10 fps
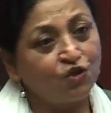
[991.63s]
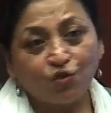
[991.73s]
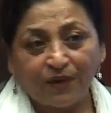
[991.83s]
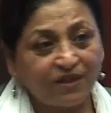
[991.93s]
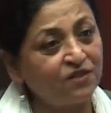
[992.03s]

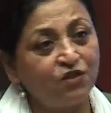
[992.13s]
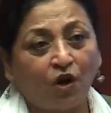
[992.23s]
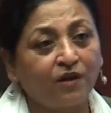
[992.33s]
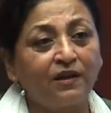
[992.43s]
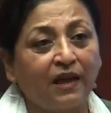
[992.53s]
So it's
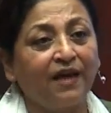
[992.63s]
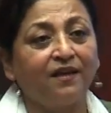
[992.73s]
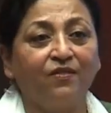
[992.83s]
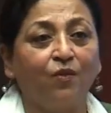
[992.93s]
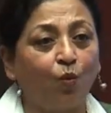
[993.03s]
not
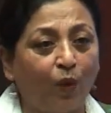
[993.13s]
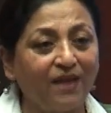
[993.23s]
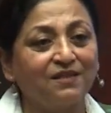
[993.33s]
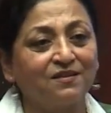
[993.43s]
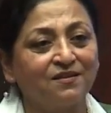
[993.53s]
like in the
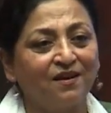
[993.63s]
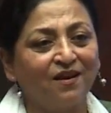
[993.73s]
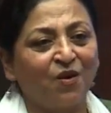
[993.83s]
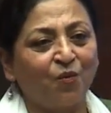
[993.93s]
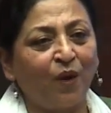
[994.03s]
West
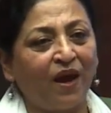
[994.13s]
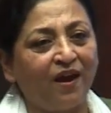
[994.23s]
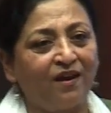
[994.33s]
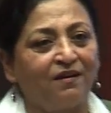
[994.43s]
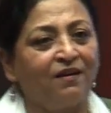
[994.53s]

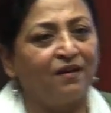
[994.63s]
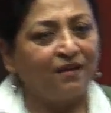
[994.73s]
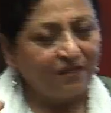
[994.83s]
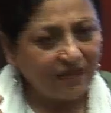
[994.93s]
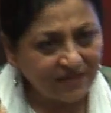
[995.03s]
where
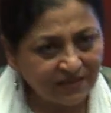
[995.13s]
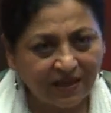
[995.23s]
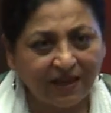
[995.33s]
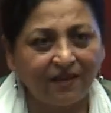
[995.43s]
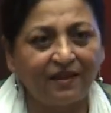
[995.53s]
they
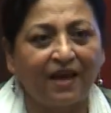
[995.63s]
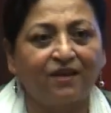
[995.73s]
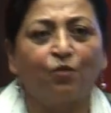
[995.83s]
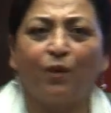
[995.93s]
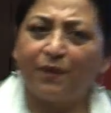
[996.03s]
say
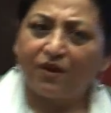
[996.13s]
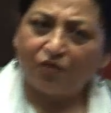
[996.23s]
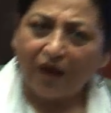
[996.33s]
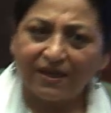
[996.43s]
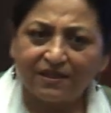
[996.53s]
that women
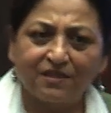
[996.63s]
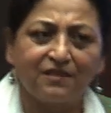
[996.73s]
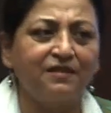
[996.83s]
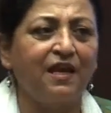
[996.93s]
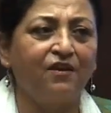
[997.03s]

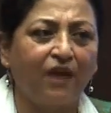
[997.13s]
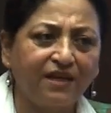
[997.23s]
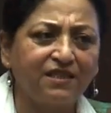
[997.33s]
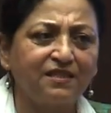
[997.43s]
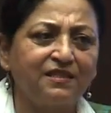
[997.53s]
writers, their
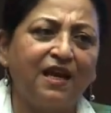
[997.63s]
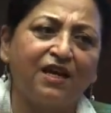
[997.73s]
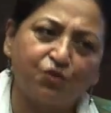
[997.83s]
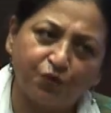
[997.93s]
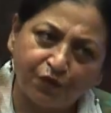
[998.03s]
writings, they
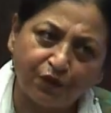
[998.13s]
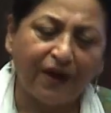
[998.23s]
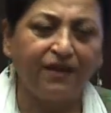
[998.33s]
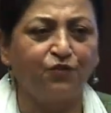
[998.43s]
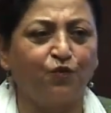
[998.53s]
had to
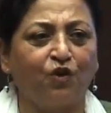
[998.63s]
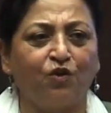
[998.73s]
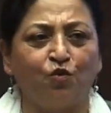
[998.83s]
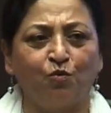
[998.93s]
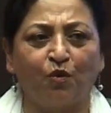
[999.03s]
fight for
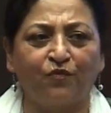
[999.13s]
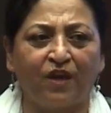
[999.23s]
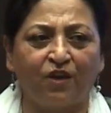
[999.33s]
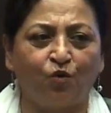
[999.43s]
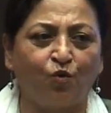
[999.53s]
a room of
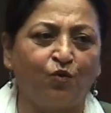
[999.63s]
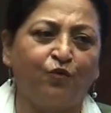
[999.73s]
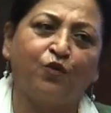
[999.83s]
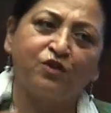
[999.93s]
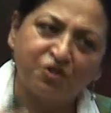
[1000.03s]
their
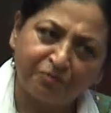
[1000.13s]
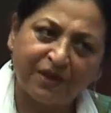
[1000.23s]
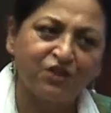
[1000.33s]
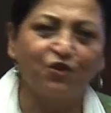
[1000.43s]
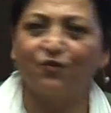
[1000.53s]
own, for a
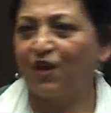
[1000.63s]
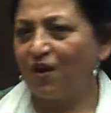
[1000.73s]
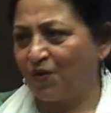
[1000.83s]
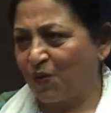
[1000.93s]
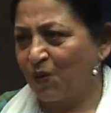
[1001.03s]
space of
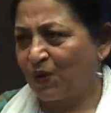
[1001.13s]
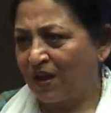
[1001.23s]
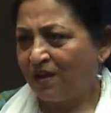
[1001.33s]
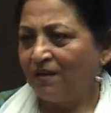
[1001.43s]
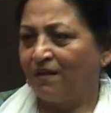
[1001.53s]
their own.
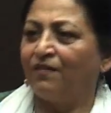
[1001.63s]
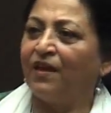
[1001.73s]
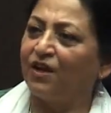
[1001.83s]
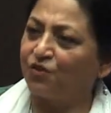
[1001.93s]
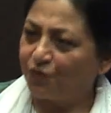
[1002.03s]

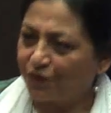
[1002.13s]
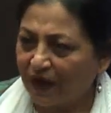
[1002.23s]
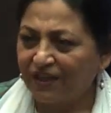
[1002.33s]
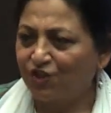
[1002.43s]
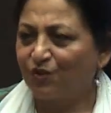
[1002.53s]
They had to
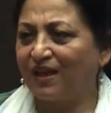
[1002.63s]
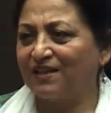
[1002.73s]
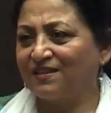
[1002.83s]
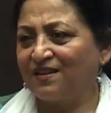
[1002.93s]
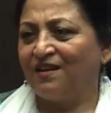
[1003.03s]
fight to
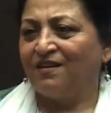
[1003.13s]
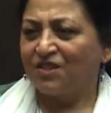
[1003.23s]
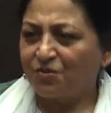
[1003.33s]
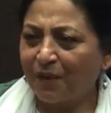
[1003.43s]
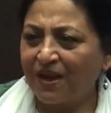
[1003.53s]
get
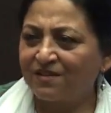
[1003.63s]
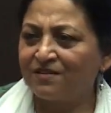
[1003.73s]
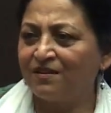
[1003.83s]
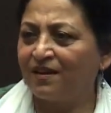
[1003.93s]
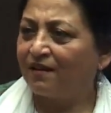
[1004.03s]

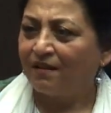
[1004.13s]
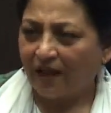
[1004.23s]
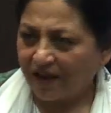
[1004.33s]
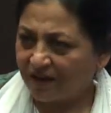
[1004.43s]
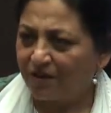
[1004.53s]
space in
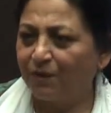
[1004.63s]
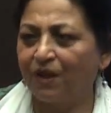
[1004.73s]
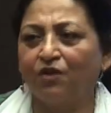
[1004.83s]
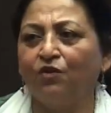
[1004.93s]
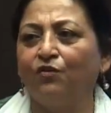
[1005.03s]

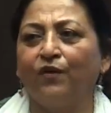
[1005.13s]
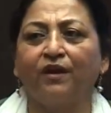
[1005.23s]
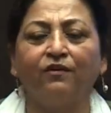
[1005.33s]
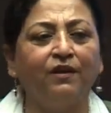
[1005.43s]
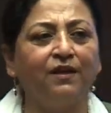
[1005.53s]
academic
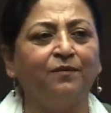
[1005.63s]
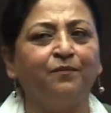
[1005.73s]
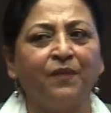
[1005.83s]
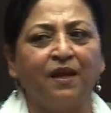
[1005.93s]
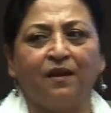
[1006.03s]

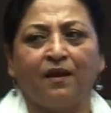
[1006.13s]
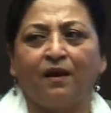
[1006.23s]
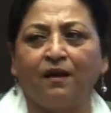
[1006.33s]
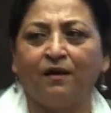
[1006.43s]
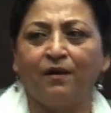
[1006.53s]
curriculum.
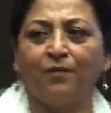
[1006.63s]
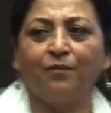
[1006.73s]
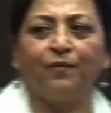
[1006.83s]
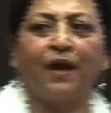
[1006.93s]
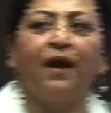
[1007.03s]

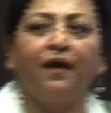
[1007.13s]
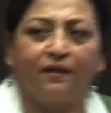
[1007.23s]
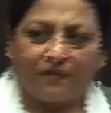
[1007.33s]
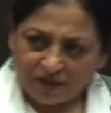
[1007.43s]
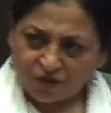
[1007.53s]

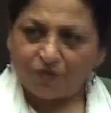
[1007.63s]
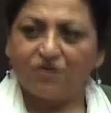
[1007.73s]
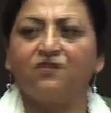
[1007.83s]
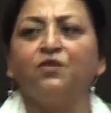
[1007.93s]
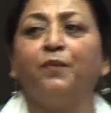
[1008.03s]
And this
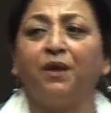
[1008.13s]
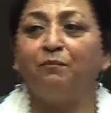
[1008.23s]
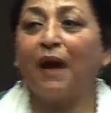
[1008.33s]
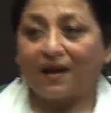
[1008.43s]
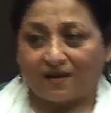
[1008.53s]
was the
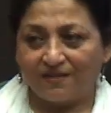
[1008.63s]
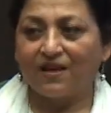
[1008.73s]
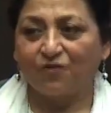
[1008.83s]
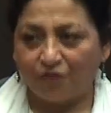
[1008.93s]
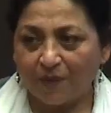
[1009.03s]
big battle
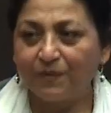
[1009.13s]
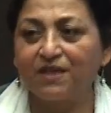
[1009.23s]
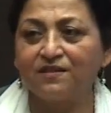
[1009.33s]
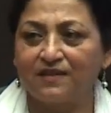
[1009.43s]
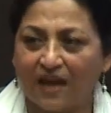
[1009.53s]
that
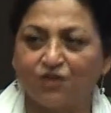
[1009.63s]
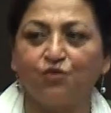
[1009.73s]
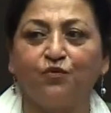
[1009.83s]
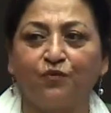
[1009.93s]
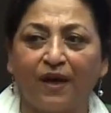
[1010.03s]
feminists had
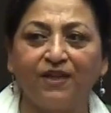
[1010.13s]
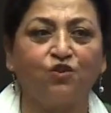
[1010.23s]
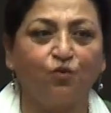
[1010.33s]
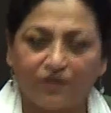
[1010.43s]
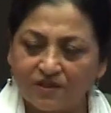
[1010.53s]
to
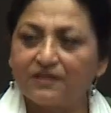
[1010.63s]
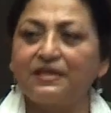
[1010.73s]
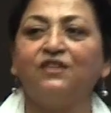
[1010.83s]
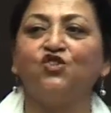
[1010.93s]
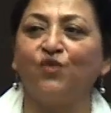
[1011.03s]
fight over a
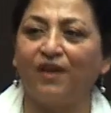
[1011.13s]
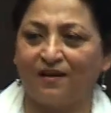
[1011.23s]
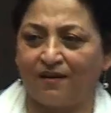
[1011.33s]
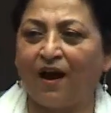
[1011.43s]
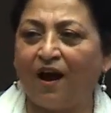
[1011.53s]
century
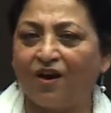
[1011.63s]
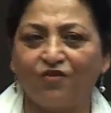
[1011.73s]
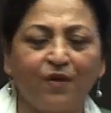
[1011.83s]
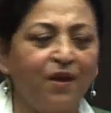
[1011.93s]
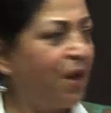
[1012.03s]
and a half.